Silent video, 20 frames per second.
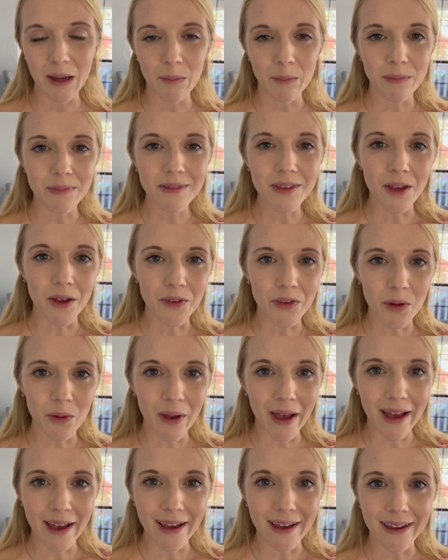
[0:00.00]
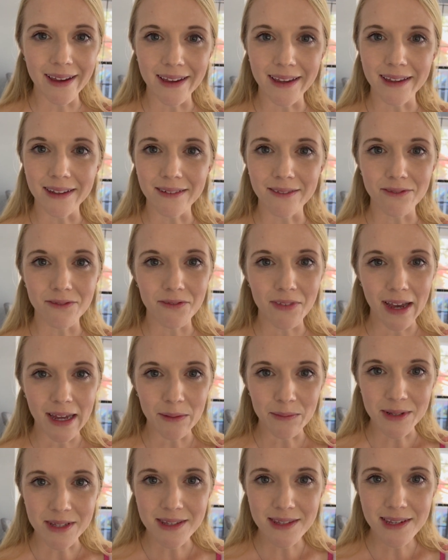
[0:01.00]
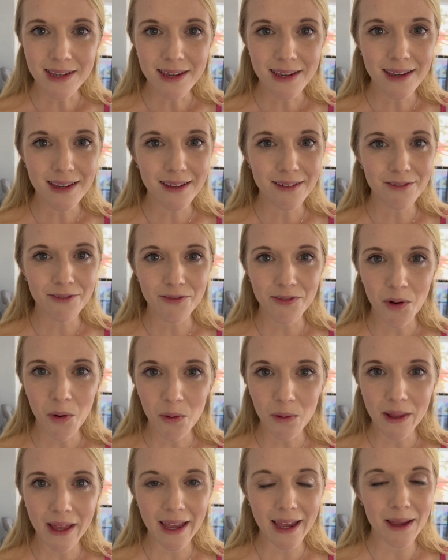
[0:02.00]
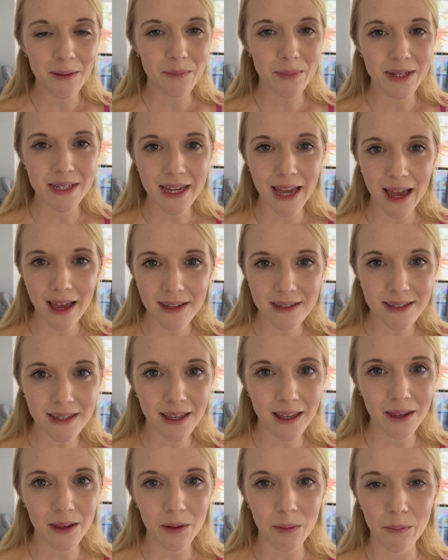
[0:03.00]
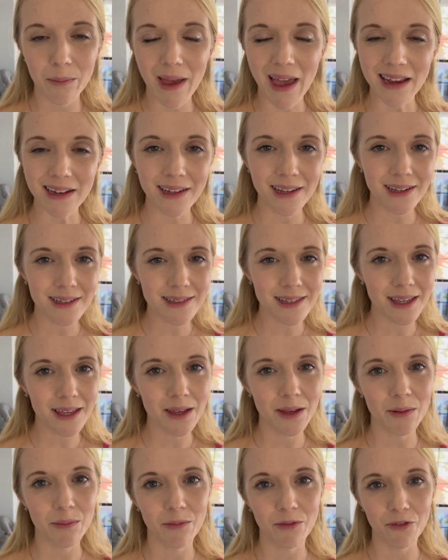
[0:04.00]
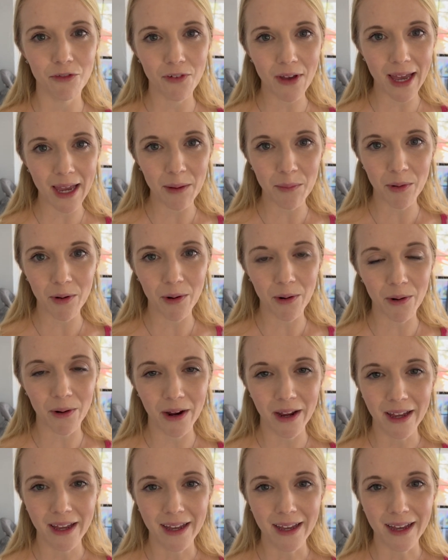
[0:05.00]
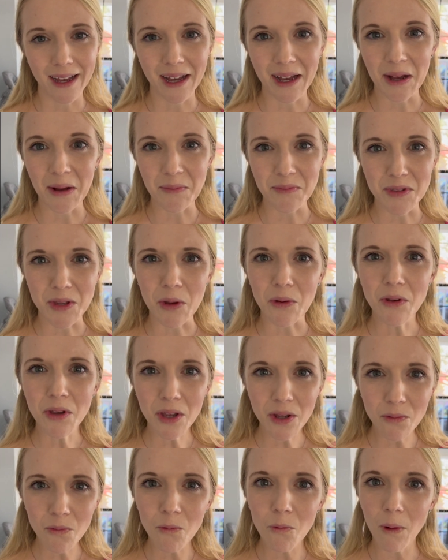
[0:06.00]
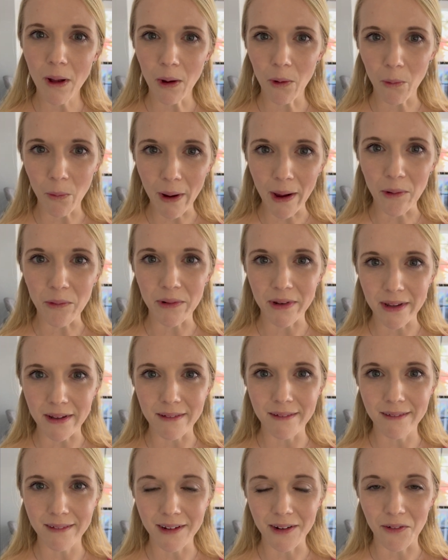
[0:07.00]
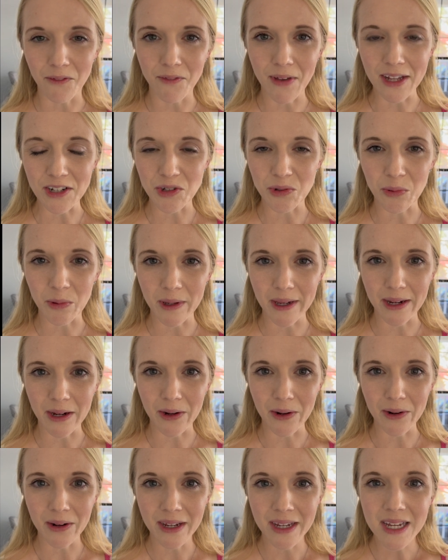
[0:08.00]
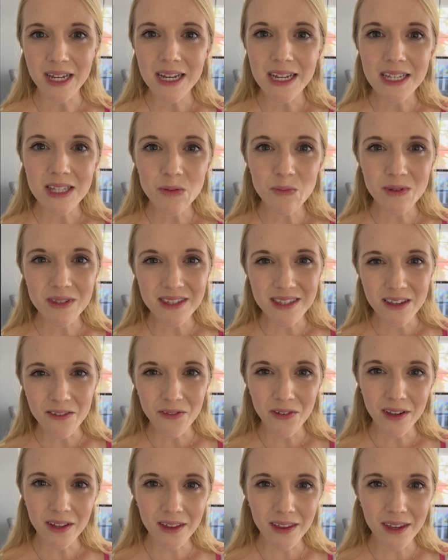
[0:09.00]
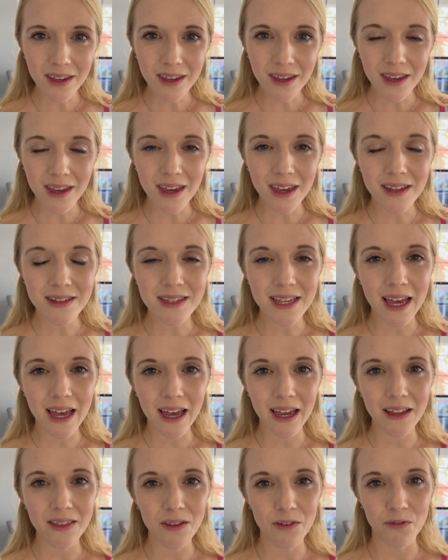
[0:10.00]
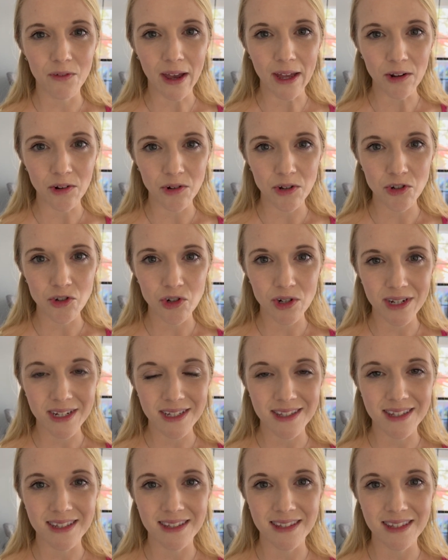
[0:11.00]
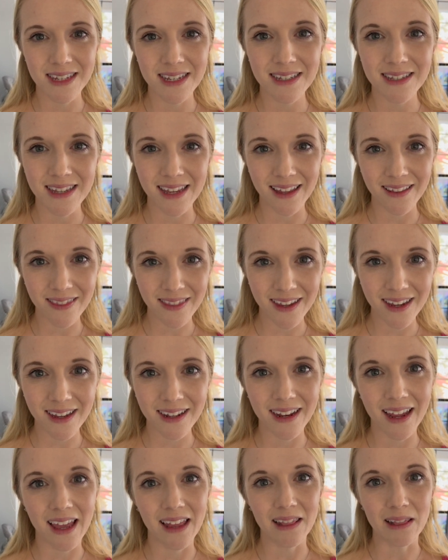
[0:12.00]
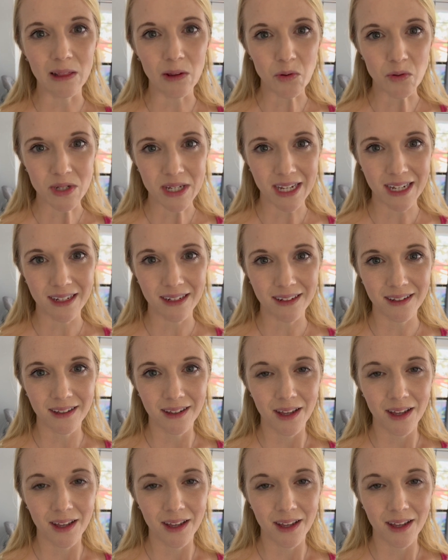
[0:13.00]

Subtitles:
It's also high in vitamin C, folate, potassium, magnesium, fiber. So good, well-rounded vegetable here. Specifically, it's high in the phytonutrients zeaxanthin and lutein.